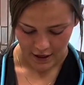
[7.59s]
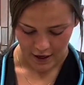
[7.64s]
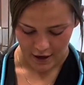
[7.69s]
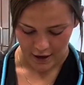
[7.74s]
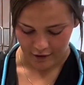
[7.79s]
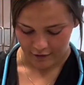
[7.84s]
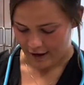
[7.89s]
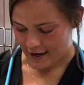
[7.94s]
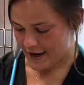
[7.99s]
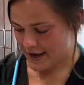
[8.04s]

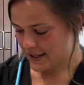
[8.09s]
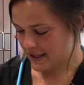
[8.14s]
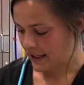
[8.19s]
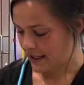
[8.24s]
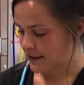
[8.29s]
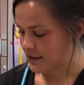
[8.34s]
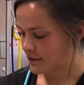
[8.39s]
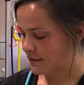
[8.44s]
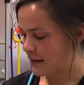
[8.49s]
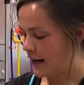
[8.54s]
All right, and
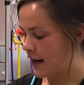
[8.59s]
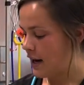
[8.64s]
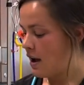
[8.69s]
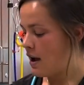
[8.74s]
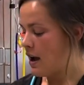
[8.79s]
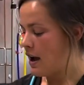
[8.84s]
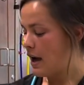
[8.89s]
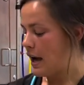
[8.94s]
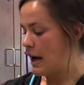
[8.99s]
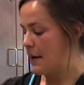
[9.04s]
that's right.
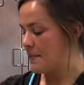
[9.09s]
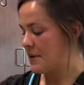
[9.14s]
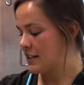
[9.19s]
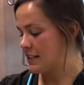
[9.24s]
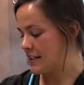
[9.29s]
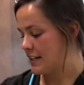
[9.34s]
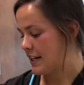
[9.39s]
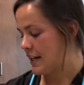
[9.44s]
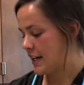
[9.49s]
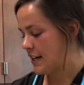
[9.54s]
I'm here
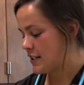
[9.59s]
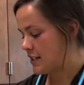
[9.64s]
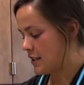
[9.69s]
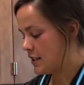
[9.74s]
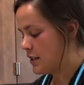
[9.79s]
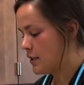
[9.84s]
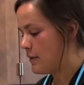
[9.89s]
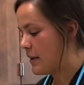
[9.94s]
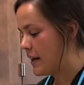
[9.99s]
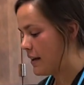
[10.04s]
today to
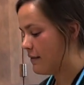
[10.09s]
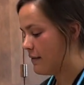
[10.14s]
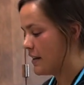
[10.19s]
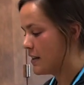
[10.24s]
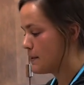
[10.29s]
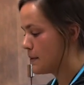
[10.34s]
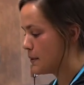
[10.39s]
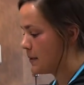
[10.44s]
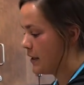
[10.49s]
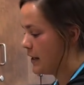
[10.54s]
do a
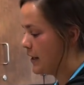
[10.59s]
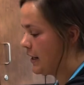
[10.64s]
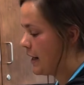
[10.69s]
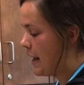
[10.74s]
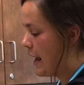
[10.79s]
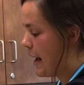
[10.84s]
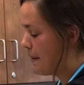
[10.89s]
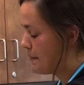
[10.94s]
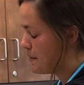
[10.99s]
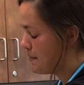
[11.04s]
respiratory and an
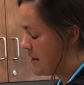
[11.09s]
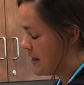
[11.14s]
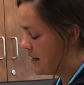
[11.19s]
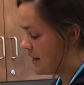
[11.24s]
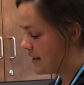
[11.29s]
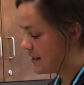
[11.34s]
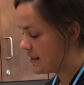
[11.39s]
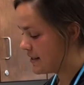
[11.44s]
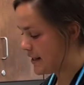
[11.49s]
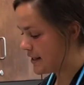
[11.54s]
abdomen
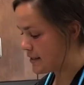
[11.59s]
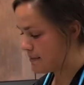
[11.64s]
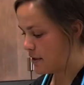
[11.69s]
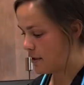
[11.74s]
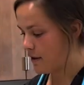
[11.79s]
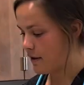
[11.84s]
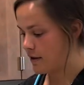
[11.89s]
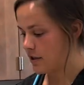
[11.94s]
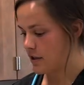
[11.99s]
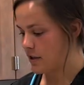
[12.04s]
assessment
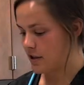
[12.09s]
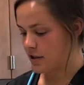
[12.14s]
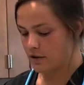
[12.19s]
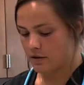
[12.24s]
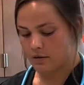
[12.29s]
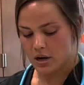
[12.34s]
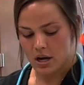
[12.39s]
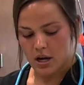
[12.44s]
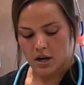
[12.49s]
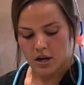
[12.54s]
on
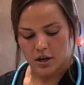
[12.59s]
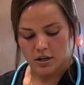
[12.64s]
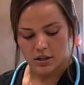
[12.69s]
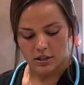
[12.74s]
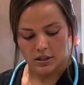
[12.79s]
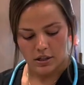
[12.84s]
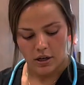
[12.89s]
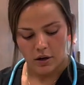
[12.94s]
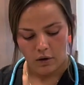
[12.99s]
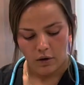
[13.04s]
you.
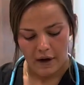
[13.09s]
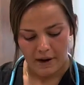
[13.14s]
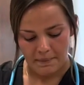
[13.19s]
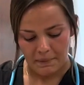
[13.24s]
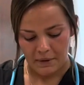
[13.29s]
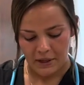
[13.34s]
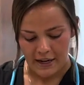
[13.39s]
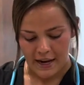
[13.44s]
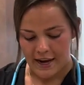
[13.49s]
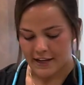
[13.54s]
So I'm
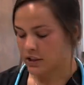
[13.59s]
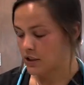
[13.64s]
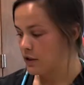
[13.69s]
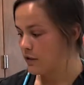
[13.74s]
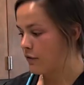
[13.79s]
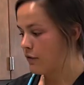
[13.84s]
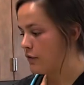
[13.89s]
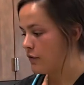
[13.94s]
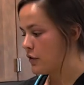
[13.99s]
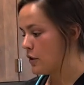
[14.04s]
going to ask you
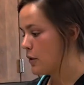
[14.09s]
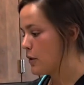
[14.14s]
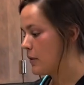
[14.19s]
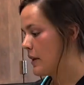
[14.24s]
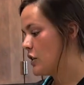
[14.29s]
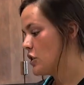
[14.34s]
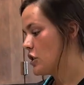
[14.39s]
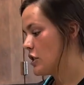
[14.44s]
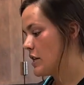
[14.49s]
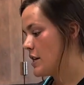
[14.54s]
a few
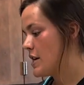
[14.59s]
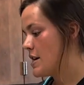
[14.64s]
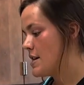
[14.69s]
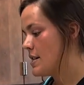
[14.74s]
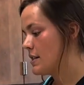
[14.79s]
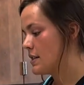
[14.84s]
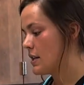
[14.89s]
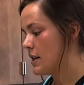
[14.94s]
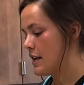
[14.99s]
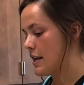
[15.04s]

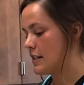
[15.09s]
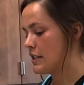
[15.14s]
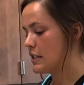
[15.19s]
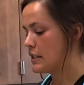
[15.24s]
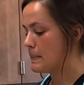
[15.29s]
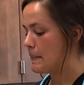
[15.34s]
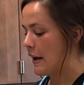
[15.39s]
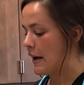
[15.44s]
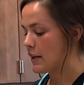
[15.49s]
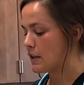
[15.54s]
questions,
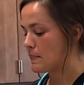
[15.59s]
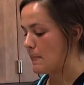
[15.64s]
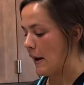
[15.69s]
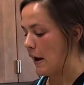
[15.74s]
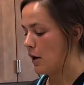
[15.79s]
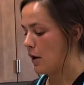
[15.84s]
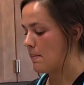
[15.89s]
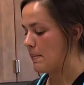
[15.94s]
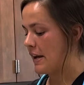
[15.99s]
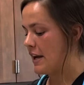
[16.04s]
inspect,
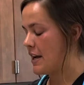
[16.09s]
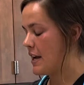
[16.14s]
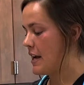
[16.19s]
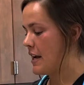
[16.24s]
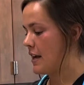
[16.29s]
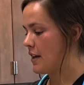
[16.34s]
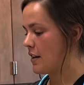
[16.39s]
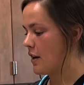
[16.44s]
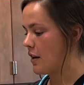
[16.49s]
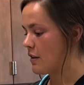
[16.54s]
palpate,
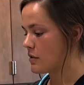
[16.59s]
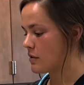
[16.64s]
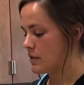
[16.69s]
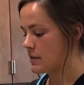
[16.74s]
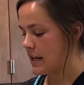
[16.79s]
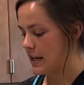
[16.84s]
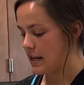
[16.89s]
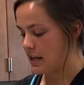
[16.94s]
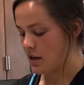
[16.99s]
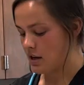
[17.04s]
and
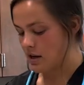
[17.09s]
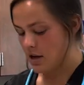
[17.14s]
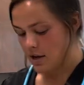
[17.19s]
auscultate.